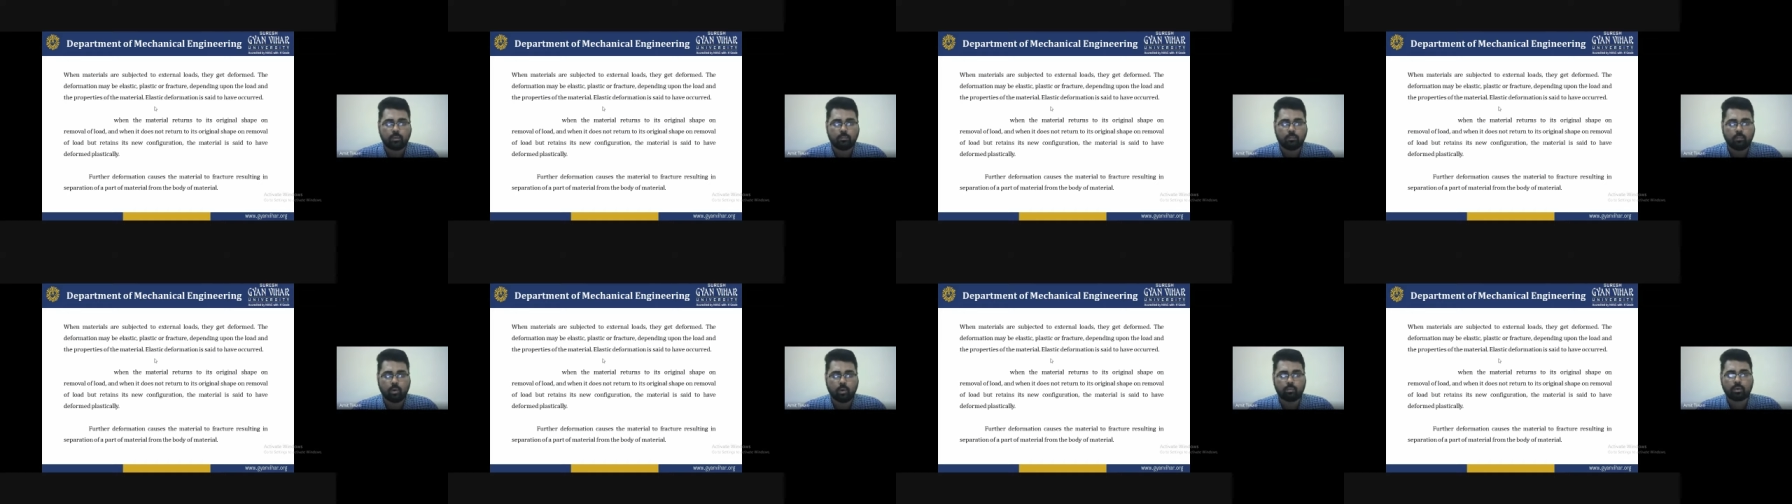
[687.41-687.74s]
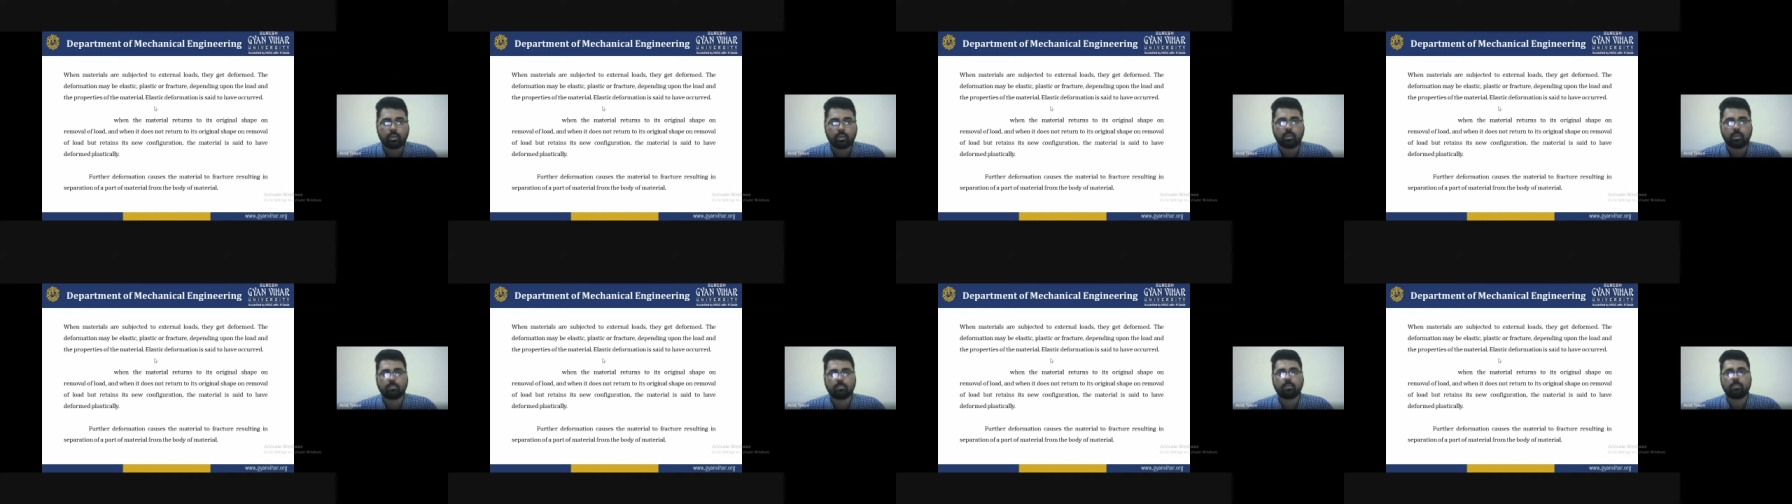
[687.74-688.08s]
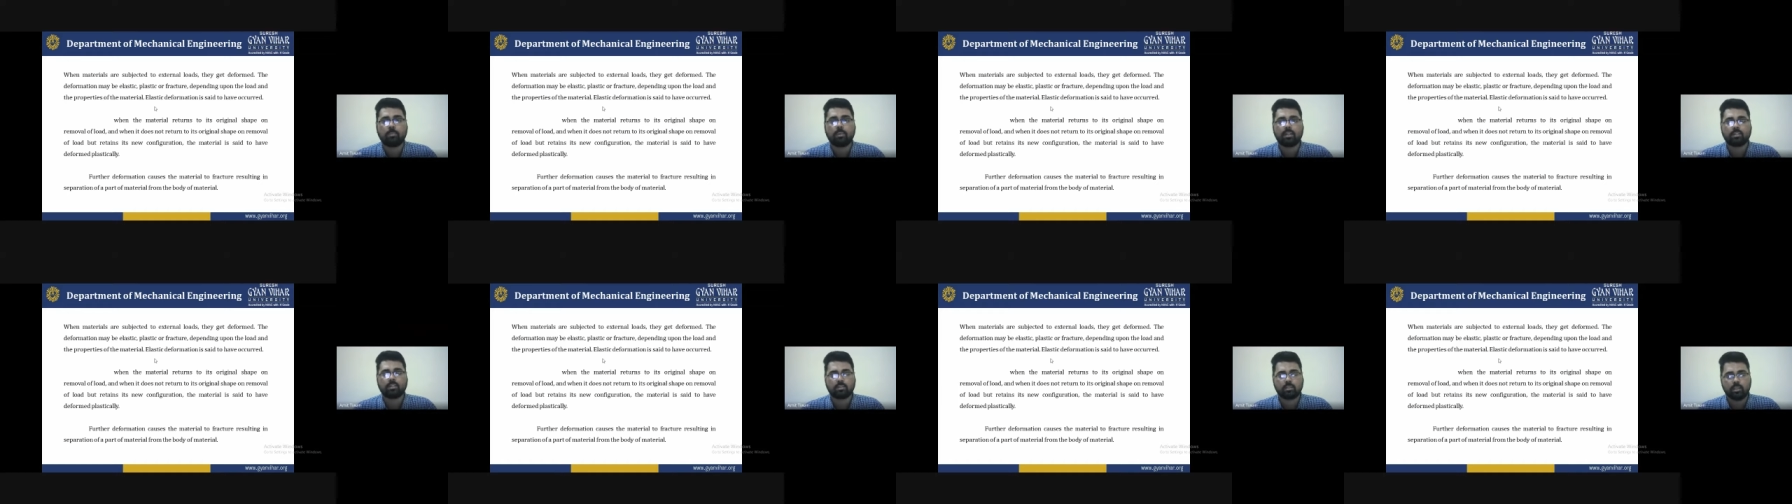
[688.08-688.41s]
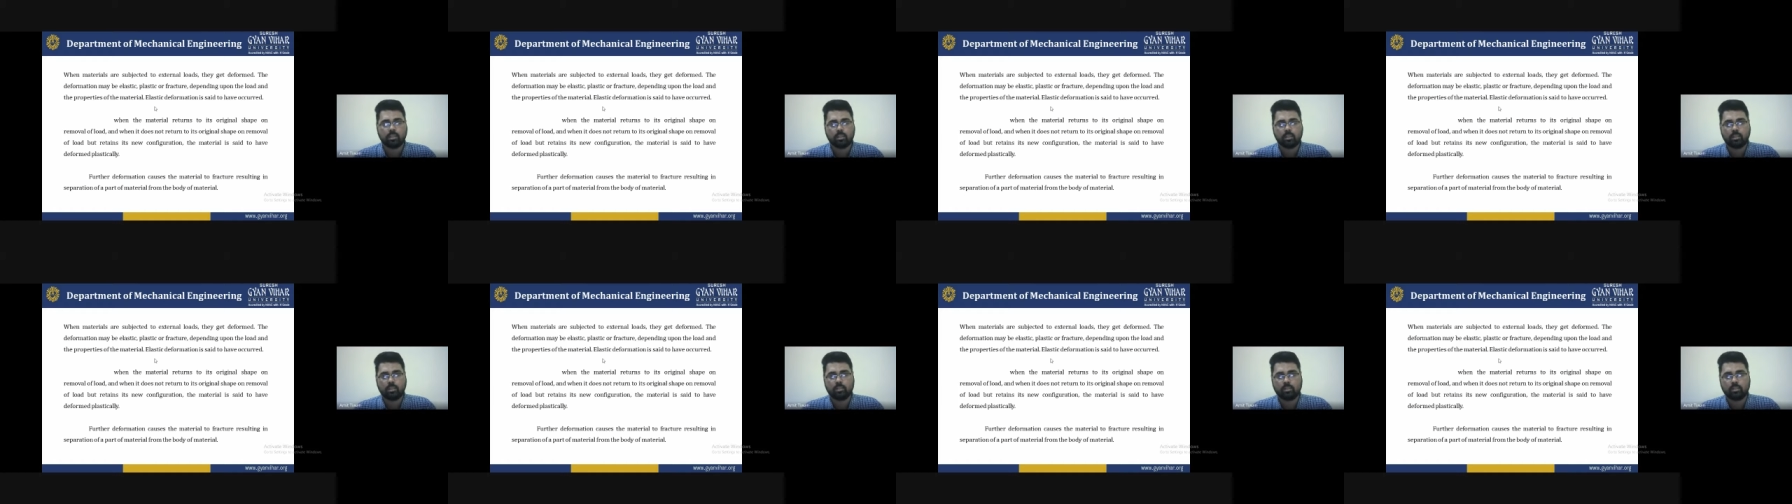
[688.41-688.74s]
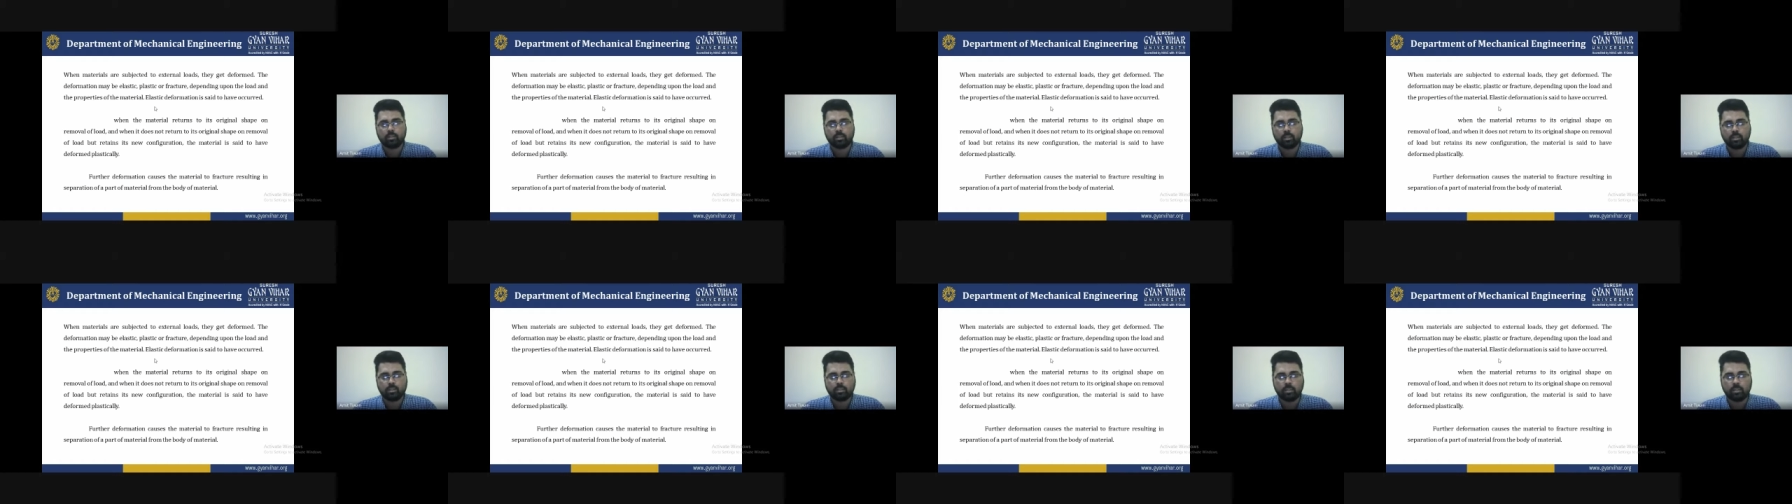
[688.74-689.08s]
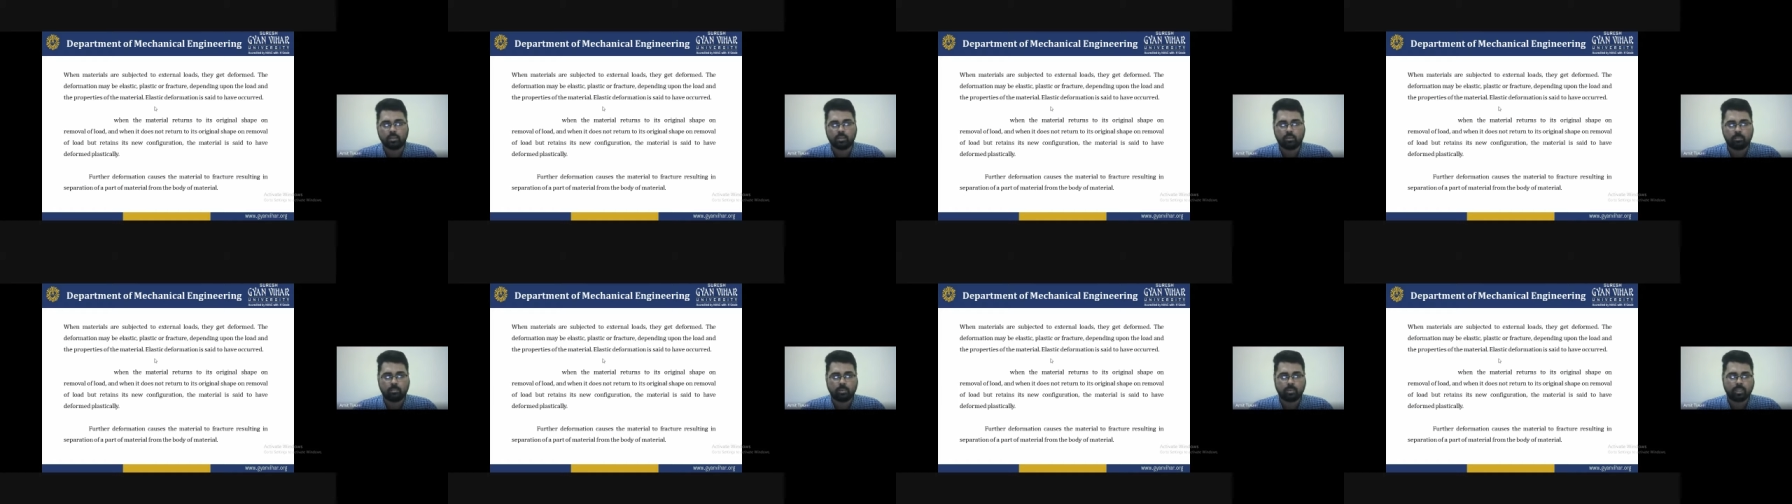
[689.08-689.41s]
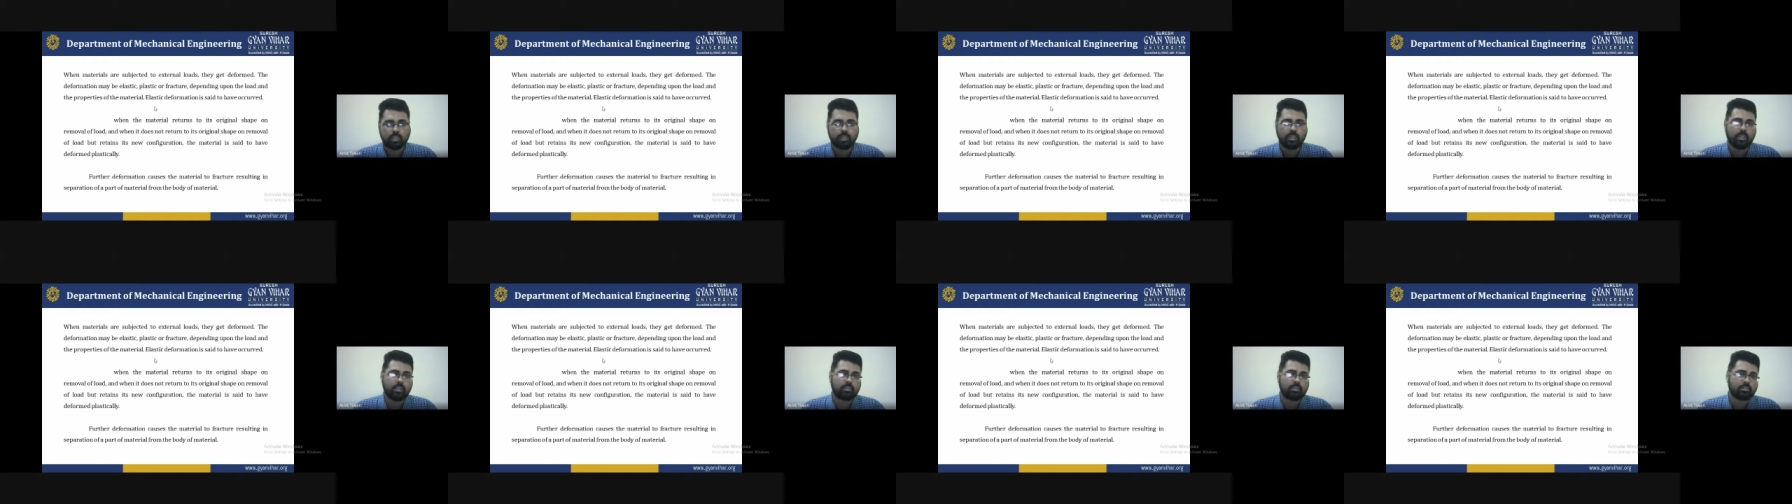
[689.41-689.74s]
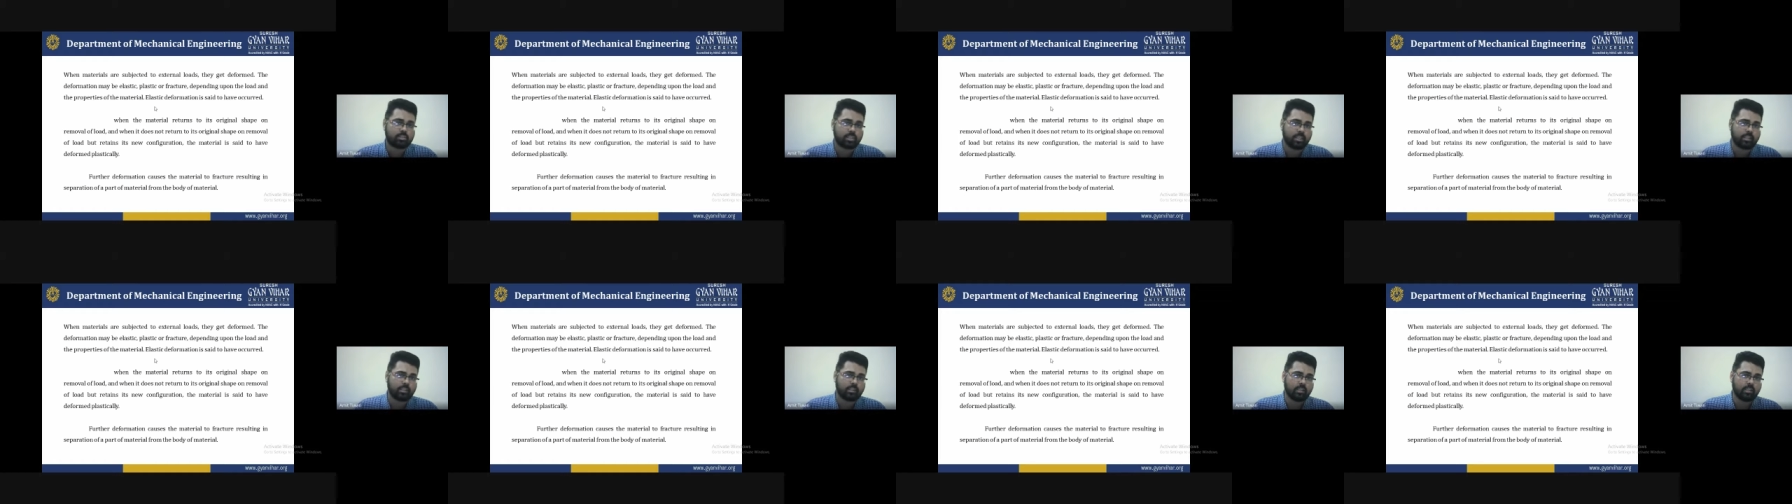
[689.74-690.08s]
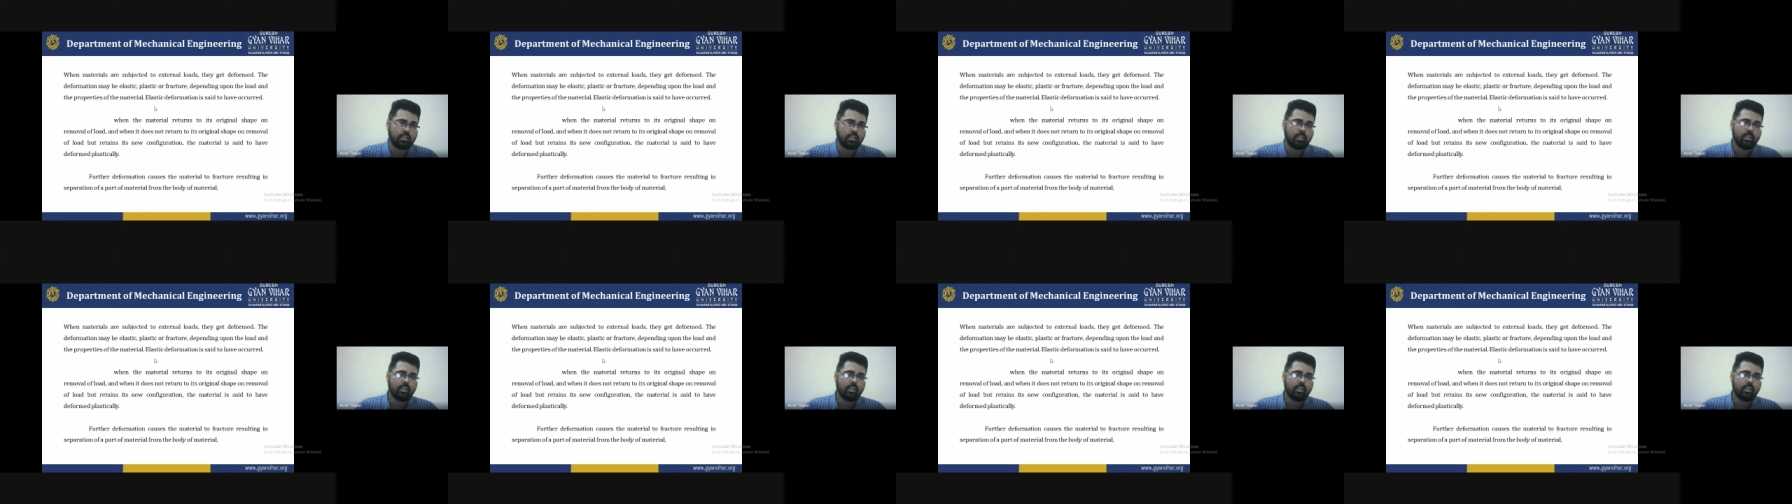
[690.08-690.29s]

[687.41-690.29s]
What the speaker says: overcome the material strength.